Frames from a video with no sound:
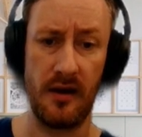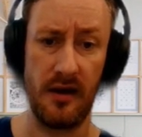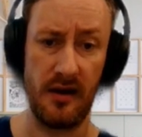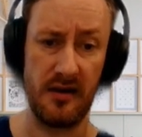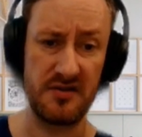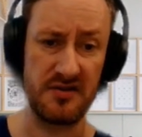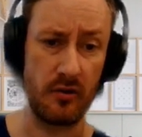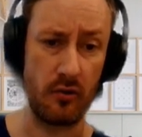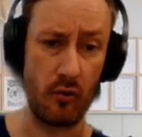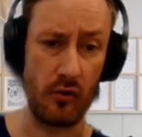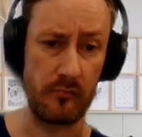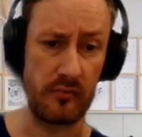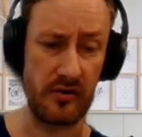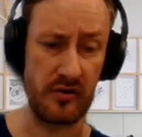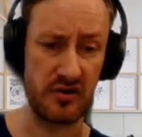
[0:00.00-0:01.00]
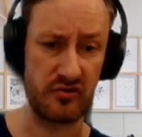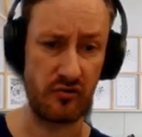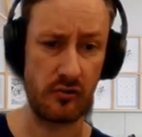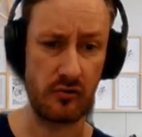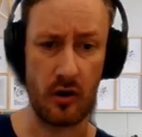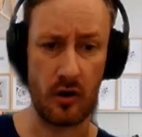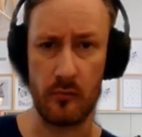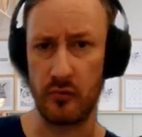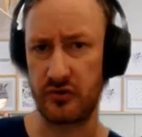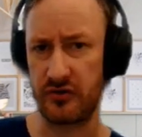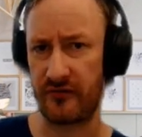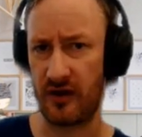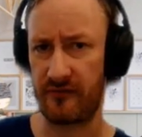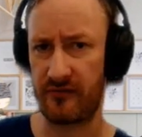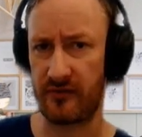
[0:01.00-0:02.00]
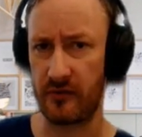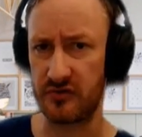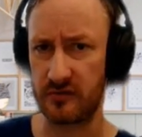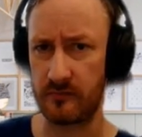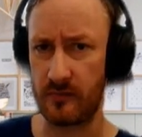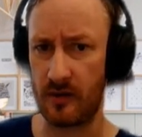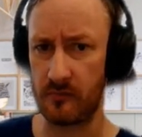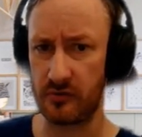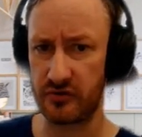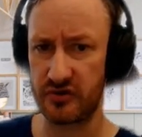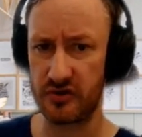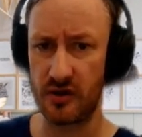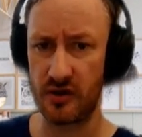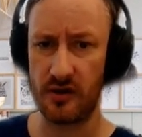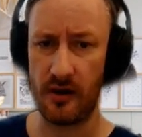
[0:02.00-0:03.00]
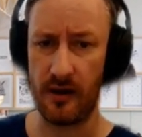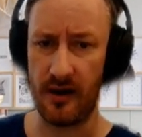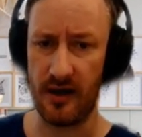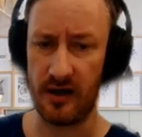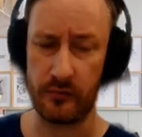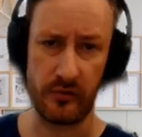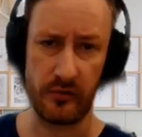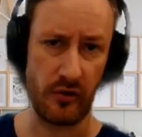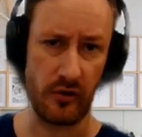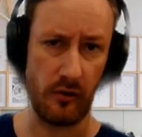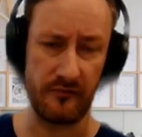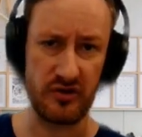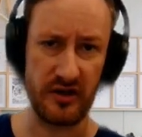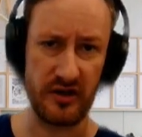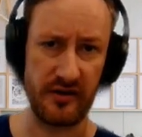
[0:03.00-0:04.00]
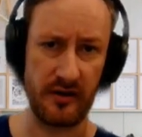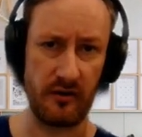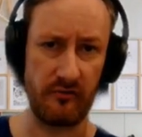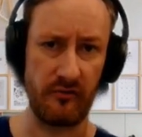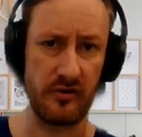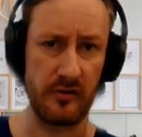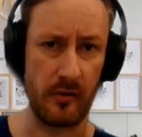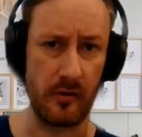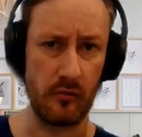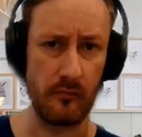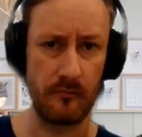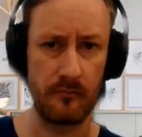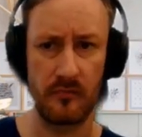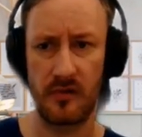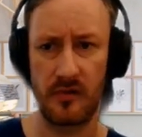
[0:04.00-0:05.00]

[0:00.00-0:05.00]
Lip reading: It's still going pretty strong, almost 5,000 members, and we do a lot of chatting around about